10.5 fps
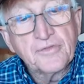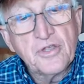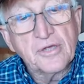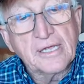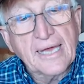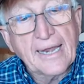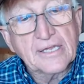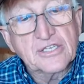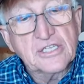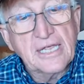You can kind
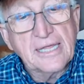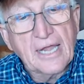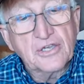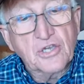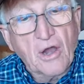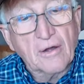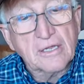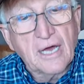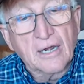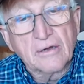of see that
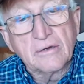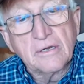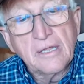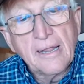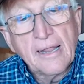dark color